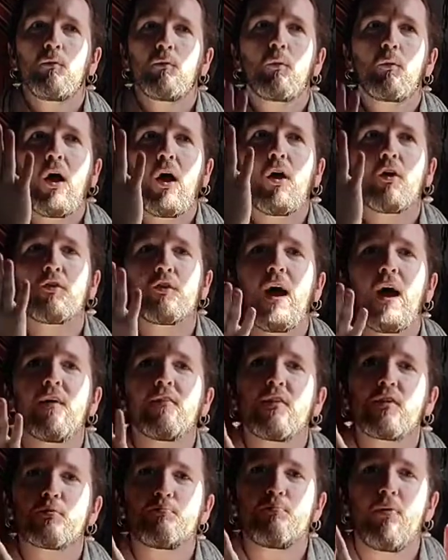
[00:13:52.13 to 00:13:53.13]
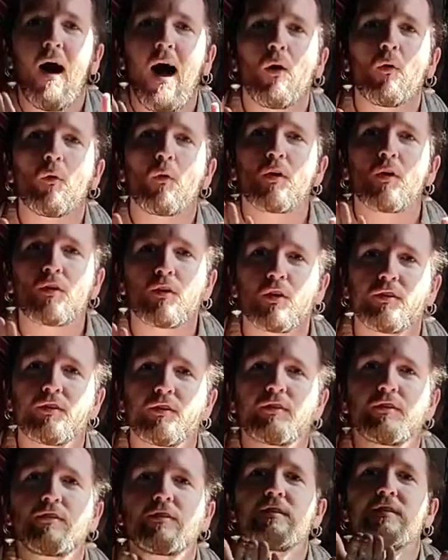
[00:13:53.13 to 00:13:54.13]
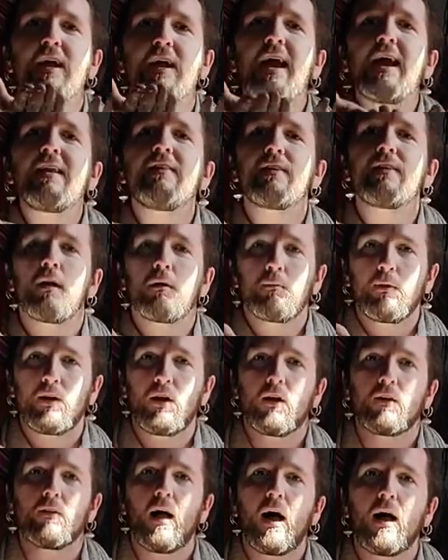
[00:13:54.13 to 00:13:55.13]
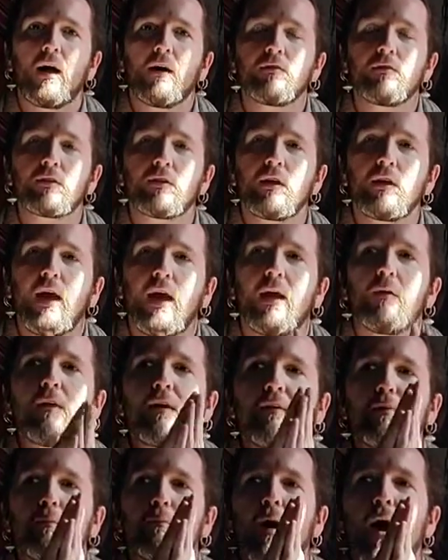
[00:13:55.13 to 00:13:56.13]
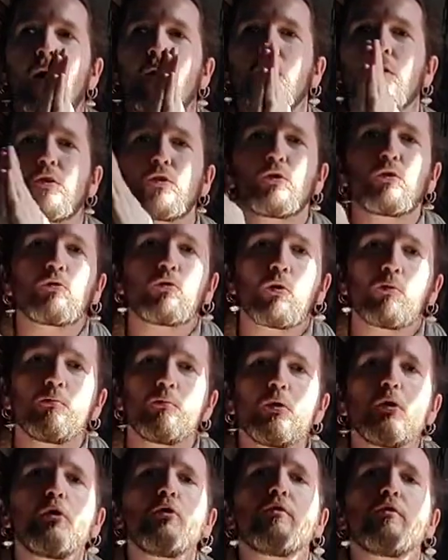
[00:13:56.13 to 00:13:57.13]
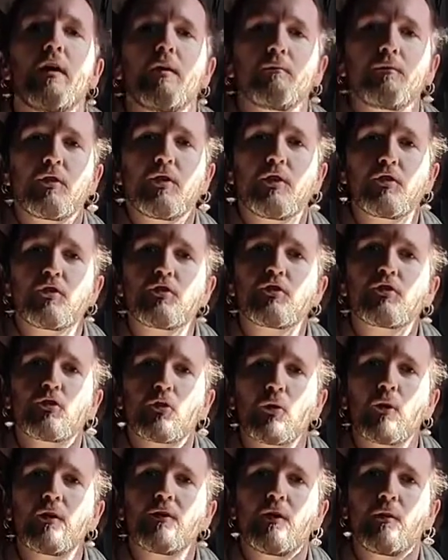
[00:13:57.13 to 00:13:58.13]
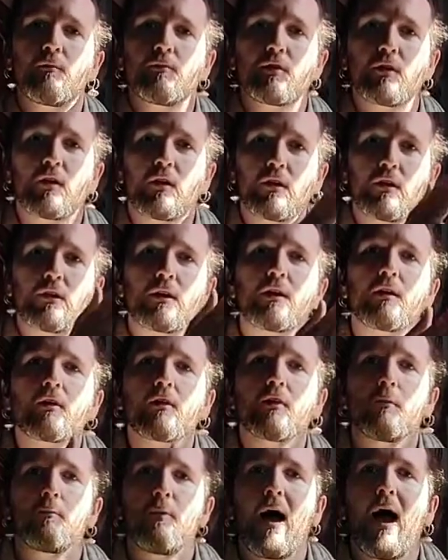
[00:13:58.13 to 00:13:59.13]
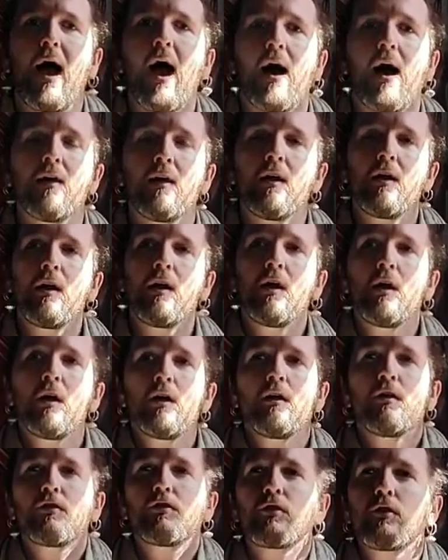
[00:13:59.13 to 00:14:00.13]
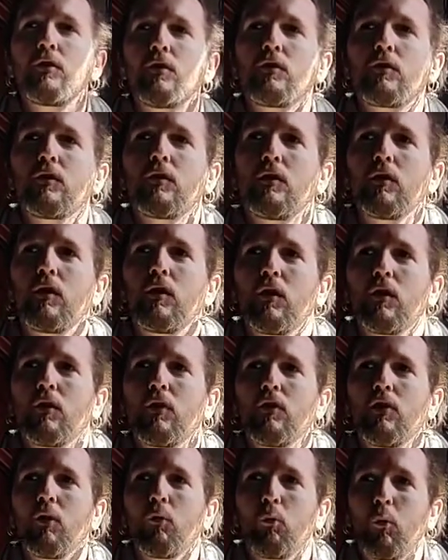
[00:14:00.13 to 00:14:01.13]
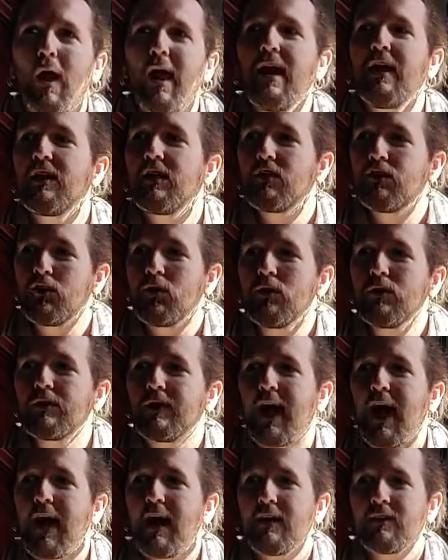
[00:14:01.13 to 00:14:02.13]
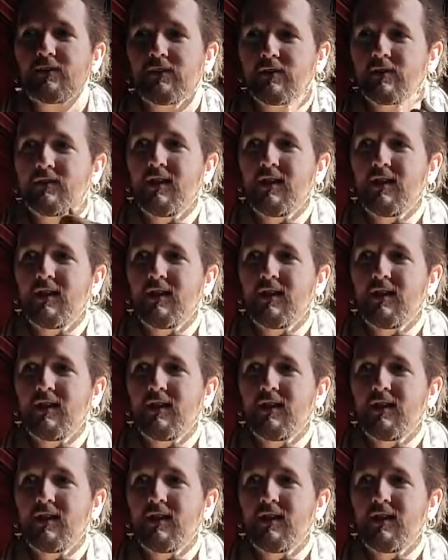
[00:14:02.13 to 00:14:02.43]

We also have this power to sustain them in our lives. And we have the power to remove them, to destroy them, to clear the path. You know, so the way to do that is to